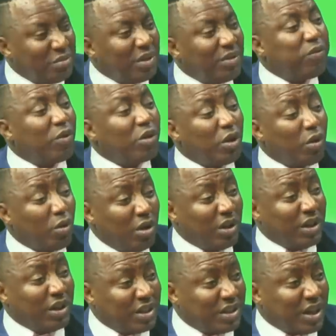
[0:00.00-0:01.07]
Assembly for the
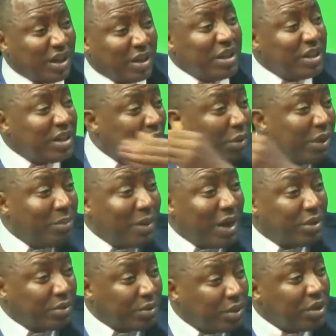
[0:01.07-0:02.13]
longest time is
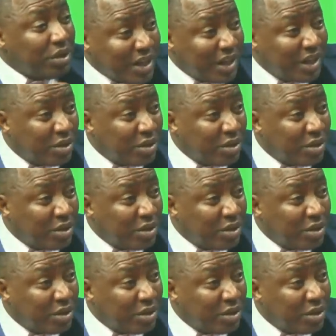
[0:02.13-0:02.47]
Ekweremadu.